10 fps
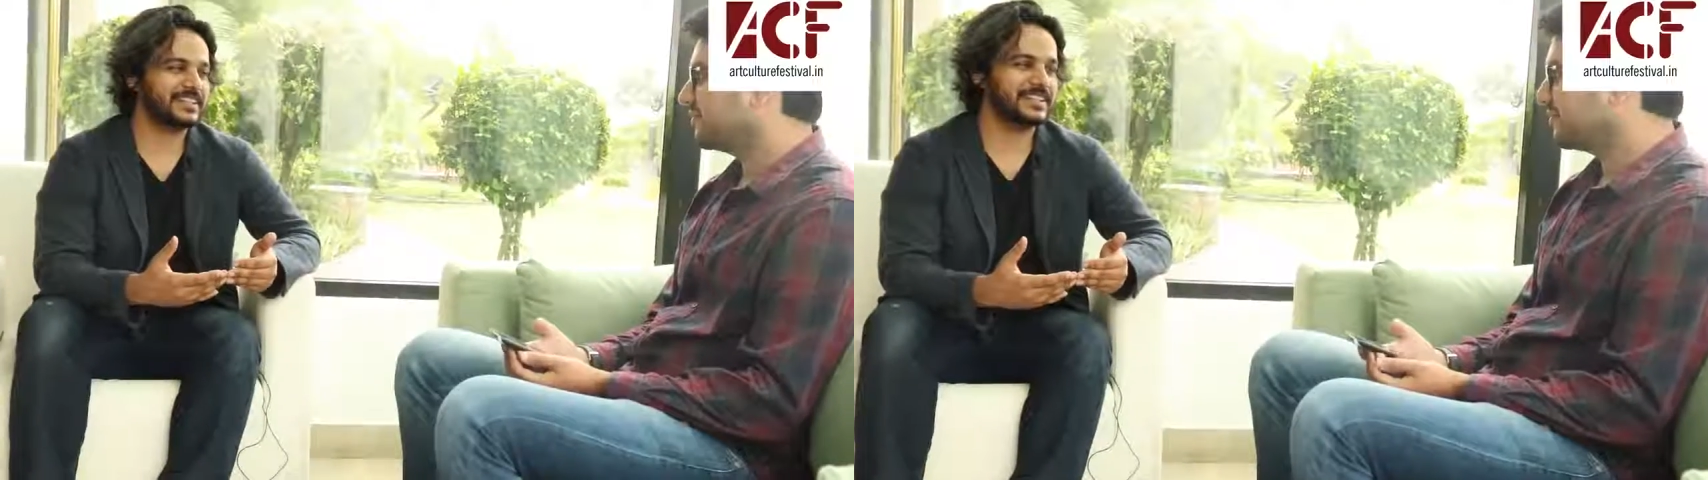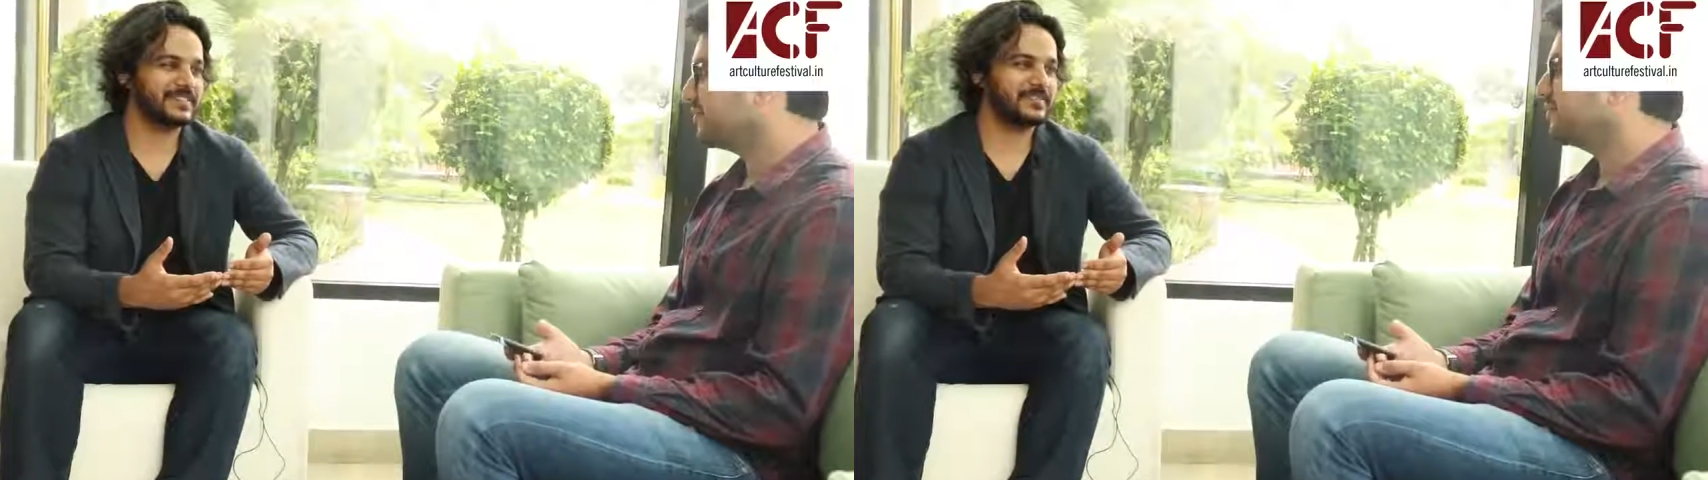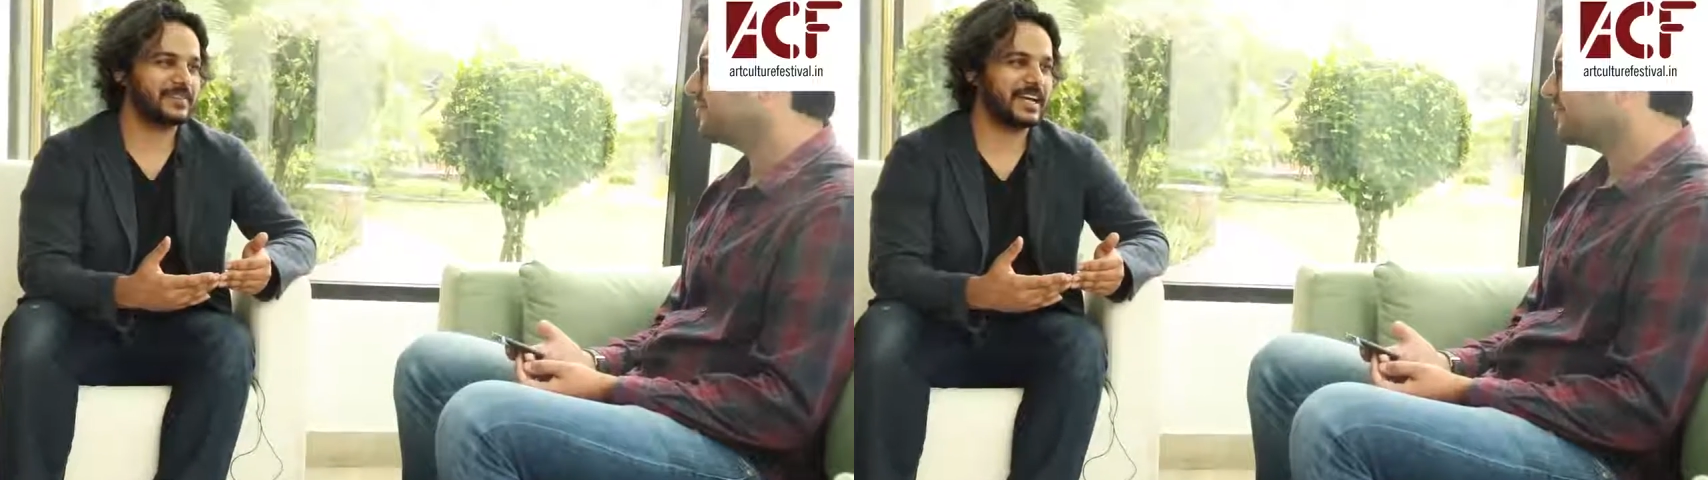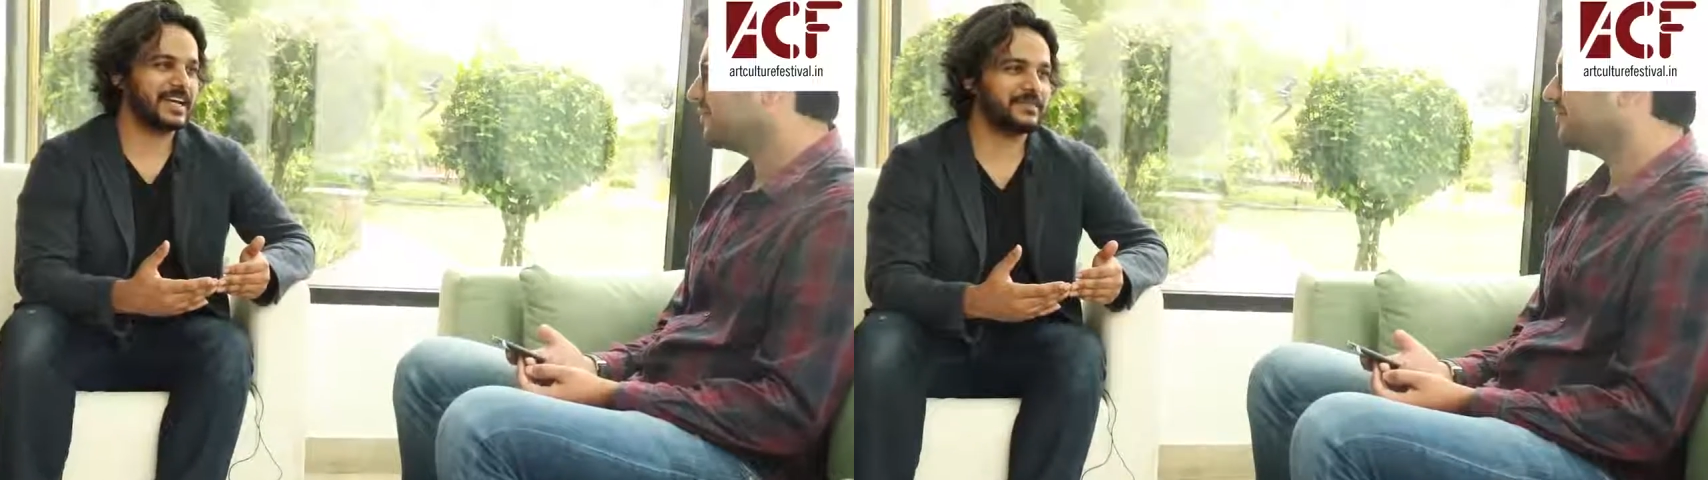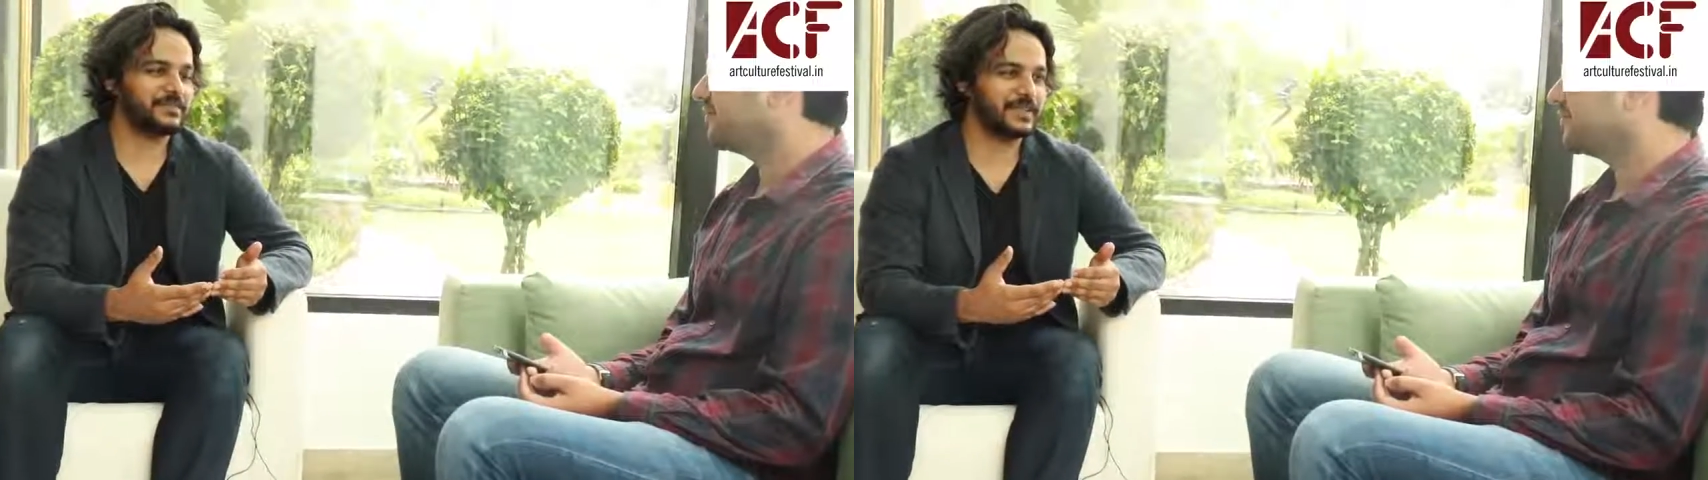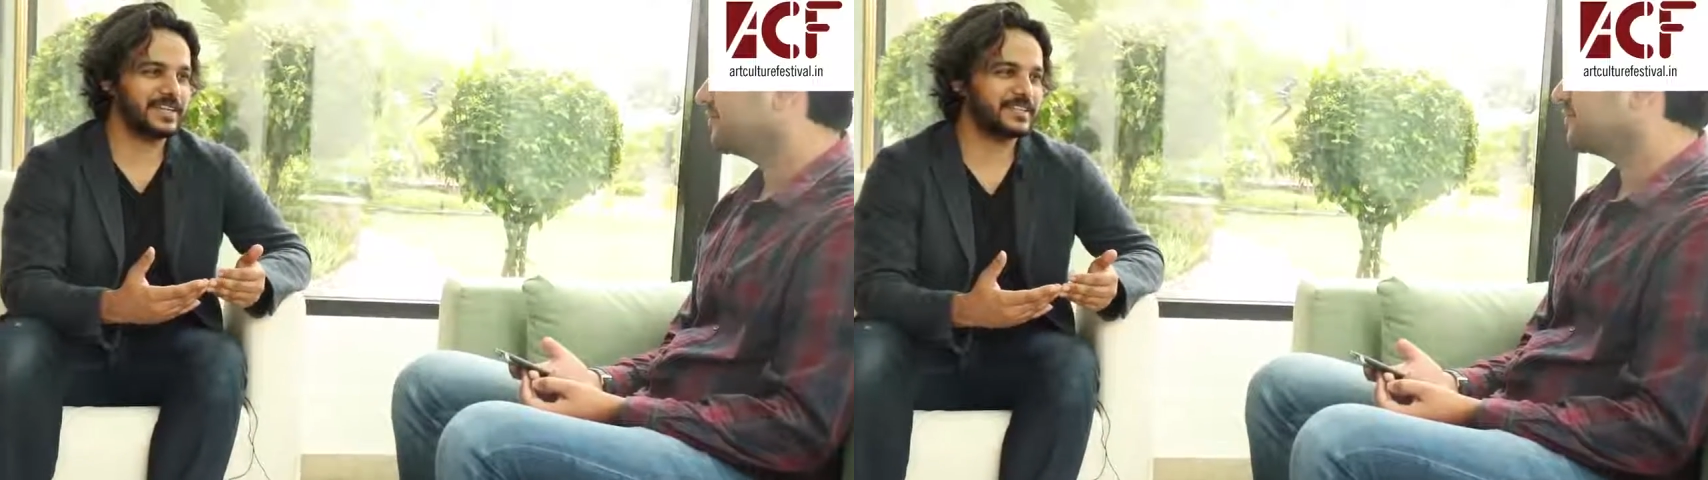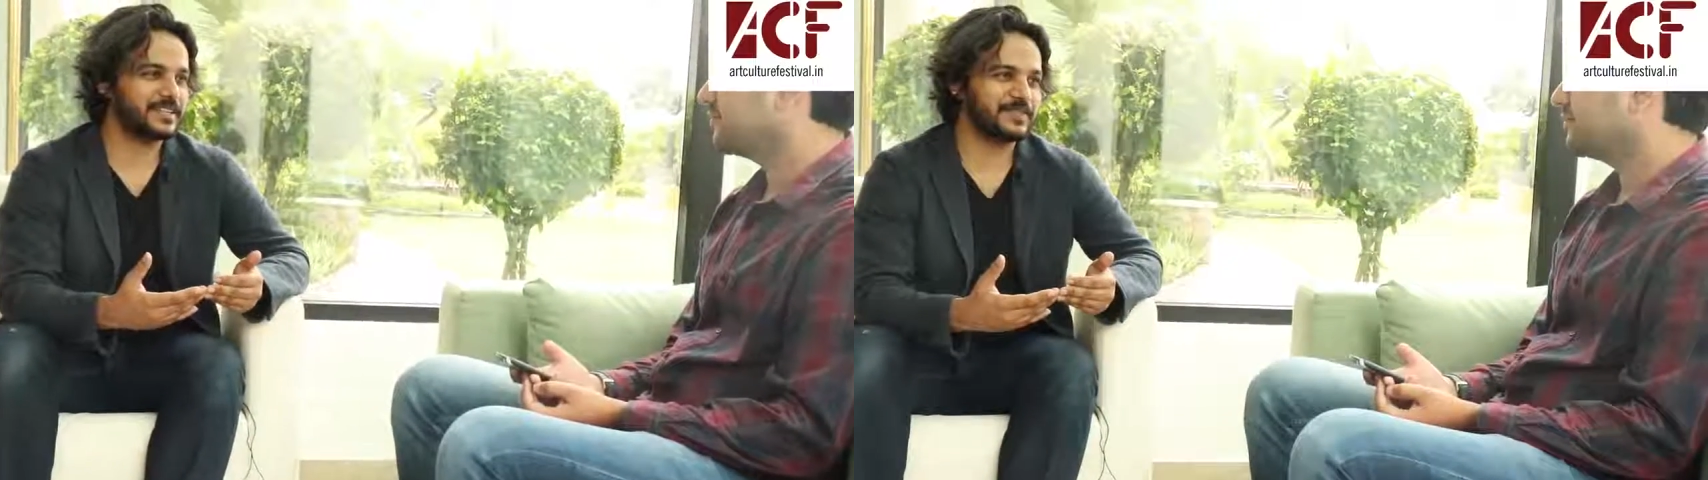that if I meet